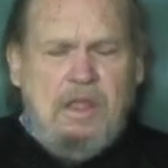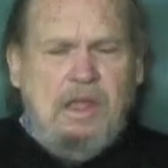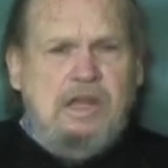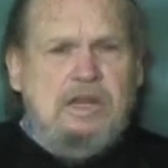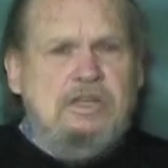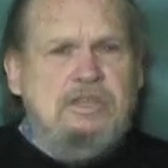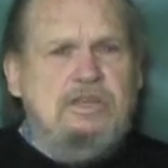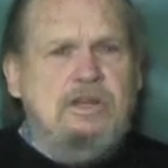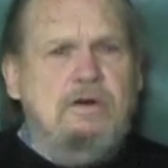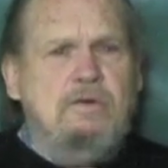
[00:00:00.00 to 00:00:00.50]

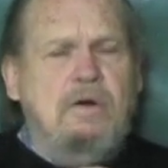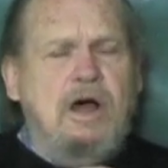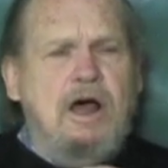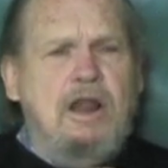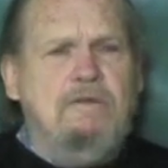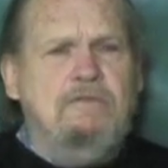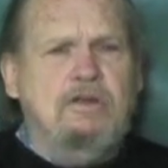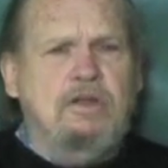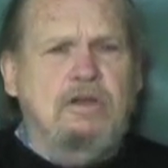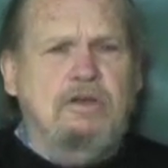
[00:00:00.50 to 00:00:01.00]
And so
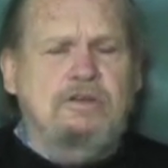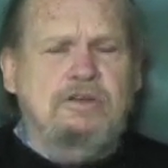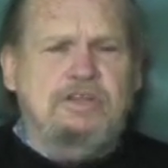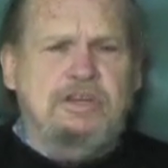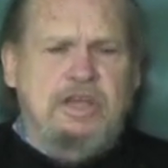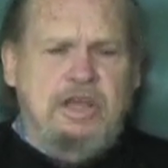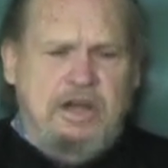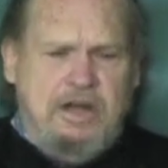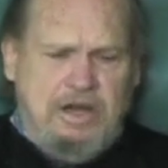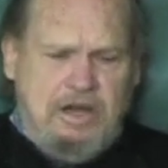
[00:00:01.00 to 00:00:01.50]
Oliver
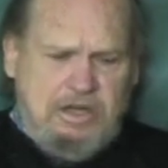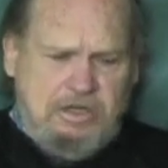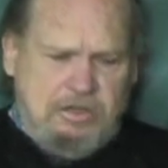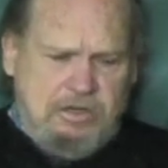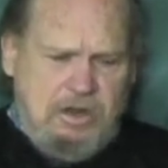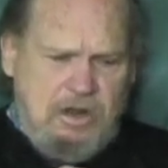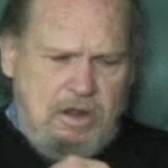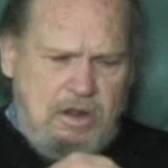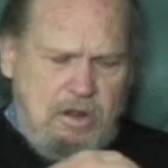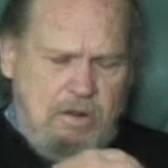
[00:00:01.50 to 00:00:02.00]
goes in, and
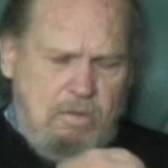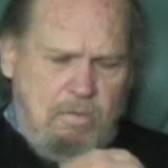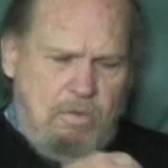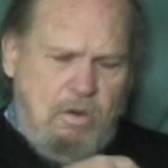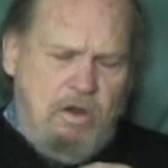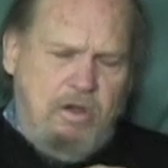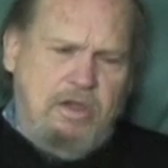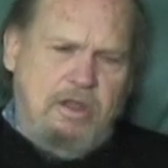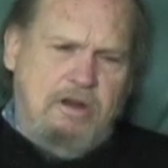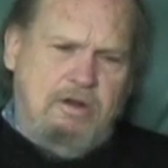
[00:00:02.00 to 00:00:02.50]
he's
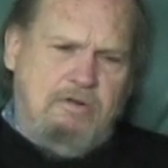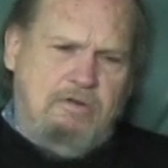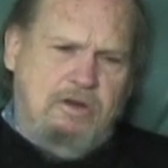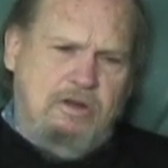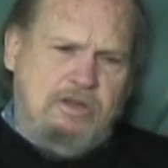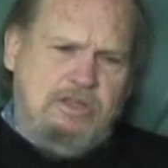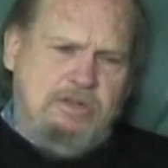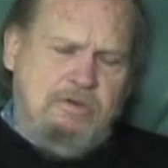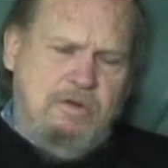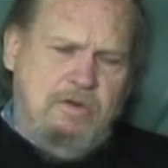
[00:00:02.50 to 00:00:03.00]
walking
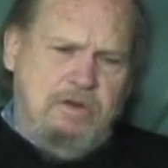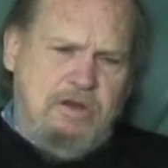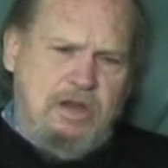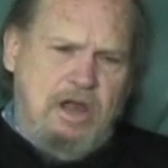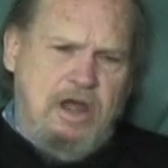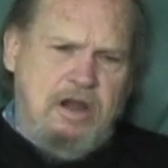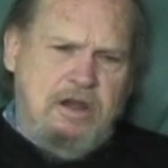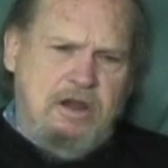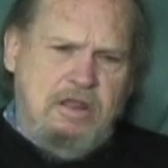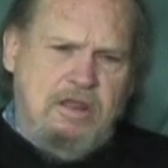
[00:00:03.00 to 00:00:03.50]
across the
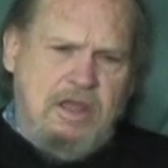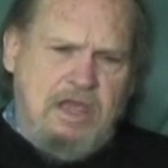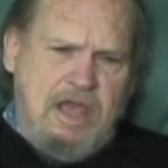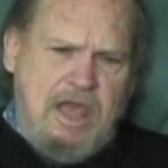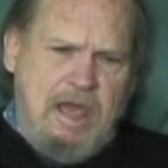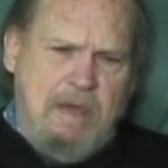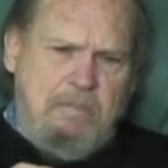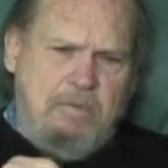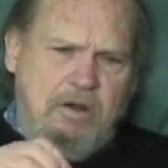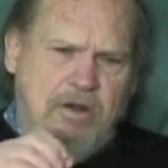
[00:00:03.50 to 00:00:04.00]
rotunda of the
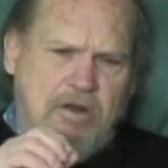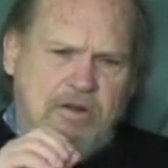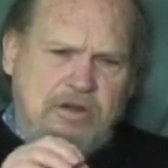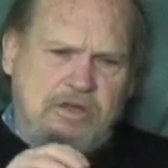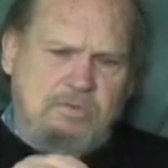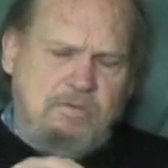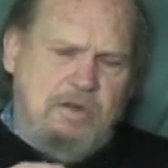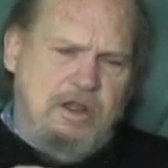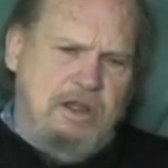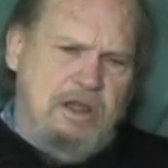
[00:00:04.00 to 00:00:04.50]
Capitol on
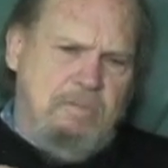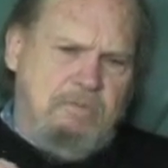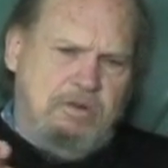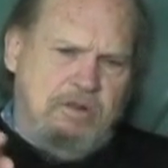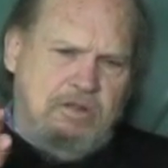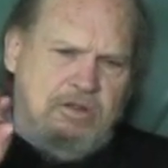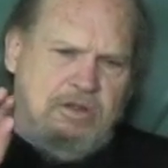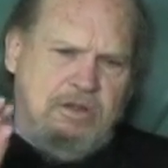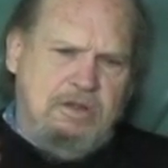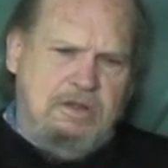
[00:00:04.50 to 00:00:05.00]
his way up
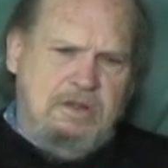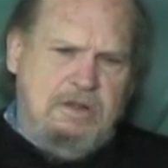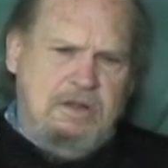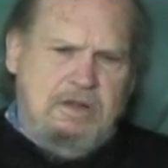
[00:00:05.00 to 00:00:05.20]
to the